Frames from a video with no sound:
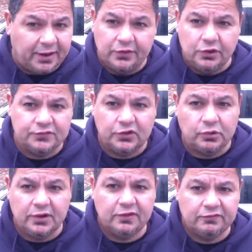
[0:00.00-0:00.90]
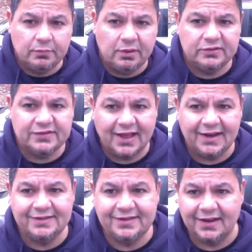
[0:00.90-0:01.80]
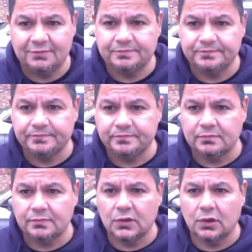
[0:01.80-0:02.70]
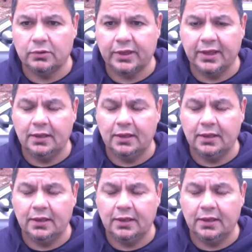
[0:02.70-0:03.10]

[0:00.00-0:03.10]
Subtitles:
you don't have to do anything for Amendments 9 and 10. Okay?